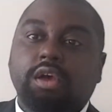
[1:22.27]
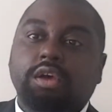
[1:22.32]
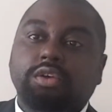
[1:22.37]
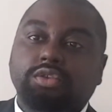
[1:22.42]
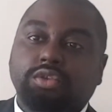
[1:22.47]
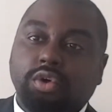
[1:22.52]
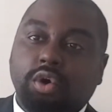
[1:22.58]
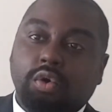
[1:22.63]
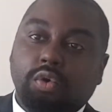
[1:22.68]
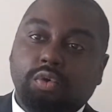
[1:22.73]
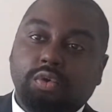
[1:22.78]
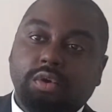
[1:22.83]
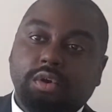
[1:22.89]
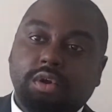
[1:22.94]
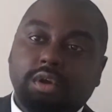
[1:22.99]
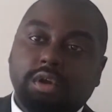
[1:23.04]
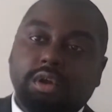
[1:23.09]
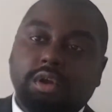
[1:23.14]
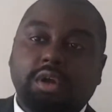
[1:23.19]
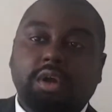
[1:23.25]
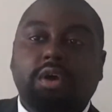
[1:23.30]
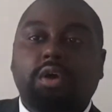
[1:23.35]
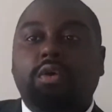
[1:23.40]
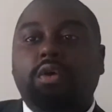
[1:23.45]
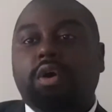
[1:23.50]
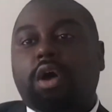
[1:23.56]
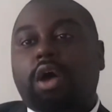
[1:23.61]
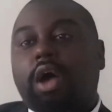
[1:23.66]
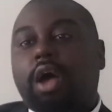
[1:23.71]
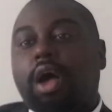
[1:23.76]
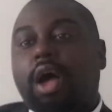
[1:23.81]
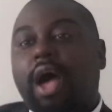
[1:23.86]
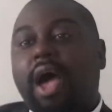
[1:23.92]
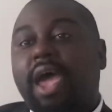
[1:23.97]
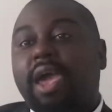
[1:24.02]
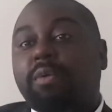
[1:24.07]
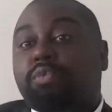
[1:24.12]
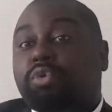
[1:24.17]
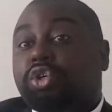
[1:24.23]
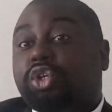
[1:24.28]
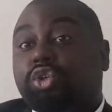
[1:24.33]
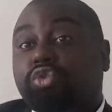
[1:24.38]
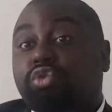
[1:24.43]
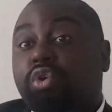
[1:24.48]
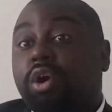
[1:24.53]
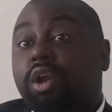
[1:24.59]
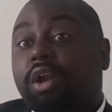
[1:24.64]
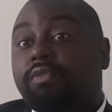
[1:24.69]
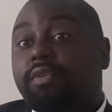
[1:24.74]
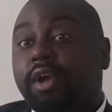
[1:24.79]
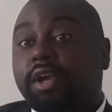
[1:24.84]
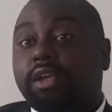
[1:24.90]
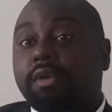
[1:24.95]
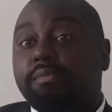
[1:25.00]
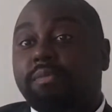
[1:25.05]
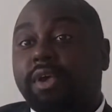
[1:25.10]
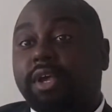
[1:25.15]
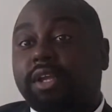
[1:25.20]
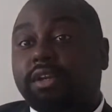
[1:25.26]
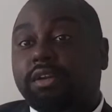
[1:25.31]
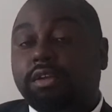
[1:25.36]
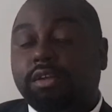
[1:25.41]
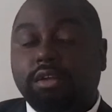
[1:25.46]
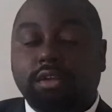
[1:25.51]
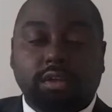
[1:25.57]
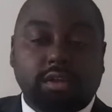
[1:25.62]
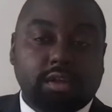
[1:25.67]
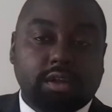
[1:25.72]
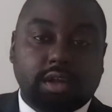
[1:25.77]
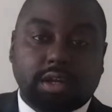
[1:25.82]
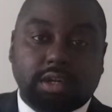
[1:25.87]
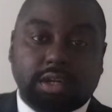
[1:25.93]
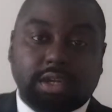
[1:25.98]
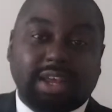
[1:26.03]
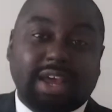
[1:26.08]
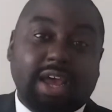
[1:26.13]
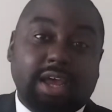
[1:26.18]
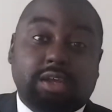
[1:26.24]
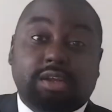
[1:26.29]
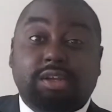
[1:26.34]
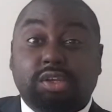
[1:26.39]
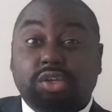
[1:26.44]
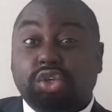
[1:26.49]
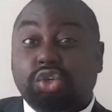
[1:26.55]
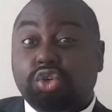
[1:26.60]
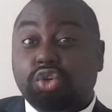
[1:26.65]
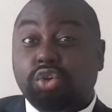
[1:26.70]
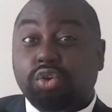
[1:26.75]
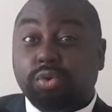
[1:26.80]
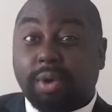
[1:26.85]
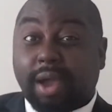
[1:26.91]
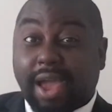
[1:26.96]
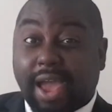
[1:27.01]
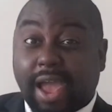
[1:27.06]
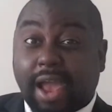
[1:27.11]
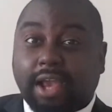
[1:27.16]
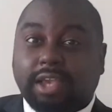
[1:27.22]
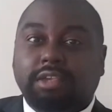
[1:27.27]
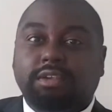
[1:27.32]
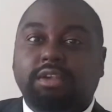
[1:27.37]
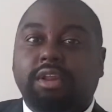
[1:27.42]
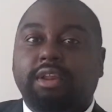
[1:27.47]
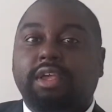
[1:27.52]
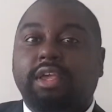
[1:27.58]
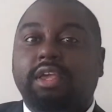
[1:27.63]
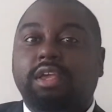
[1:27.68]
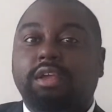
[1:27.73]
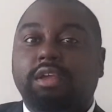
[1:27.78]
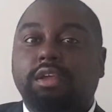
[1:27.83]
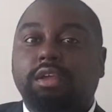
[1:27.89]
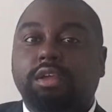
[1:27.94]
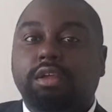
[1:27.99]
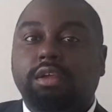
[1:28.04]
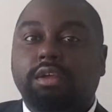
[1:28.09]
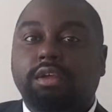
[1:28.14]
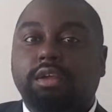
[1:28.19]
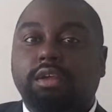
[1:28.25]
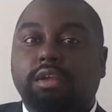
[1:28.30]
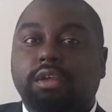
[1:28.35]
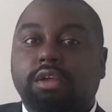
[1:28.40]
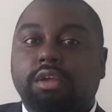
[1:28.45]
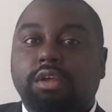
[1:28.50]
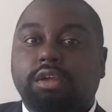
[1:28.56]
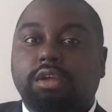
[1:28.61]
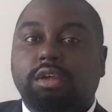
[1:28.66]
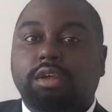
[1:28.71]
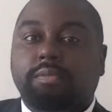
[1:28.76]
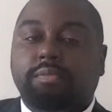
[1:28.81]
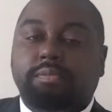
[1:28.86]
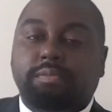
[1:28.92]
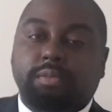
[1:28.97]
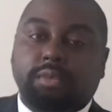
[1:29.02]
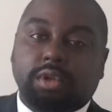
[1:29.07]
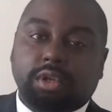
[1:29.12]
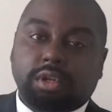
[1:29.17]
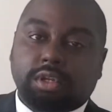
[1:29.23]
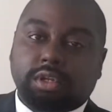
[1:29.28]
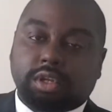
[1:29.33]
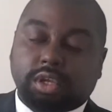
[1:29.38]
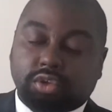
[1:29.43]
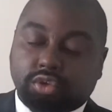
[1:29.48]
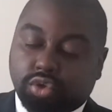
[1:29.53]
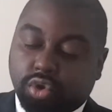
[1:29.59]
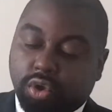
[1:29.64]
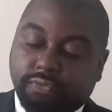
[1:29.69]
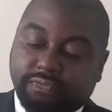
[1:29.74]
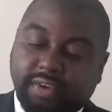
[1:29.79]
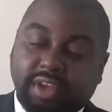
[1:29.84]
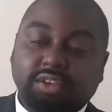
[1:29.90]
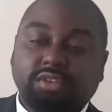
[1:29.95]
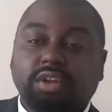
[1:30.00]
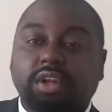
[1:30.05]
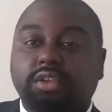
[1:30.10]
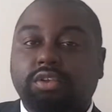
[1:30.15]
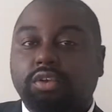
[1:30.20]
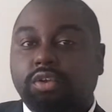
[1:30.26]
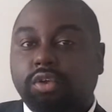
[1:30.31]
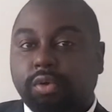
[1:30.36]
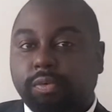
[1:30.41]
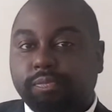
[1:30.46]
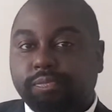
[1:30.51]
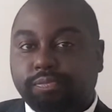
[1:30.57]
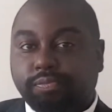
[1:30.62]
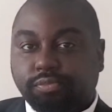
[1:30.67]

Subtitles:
So I would strongly recommend that you actually... There's two things you need to do.